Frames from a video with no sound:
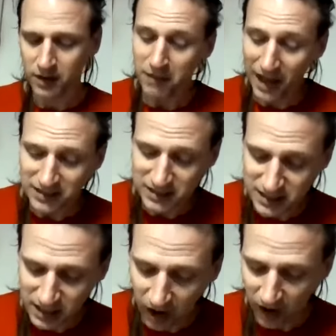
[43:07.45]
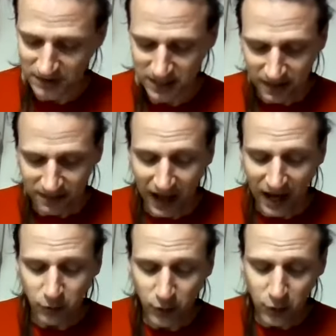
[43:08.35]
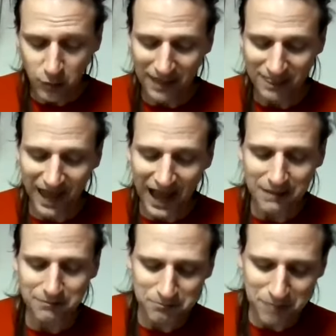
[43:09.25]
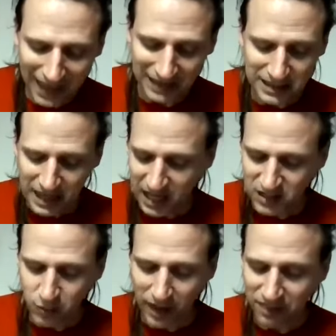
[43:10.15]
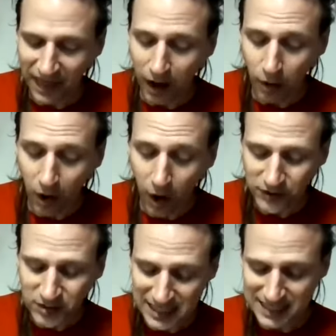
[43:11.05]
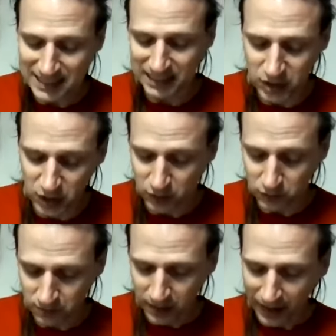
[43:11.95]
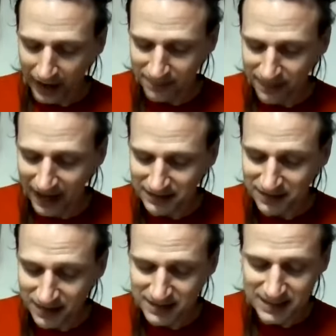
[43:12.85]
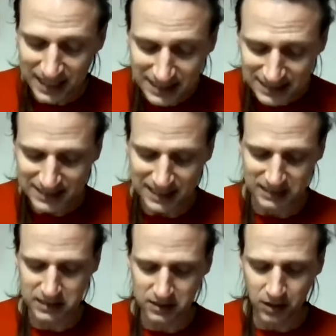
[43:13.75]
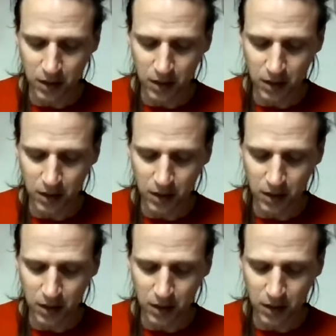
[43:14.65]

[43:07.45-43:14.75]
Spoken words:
"Master Art, thy room and thy bed is where thou art tending to, and that this instant.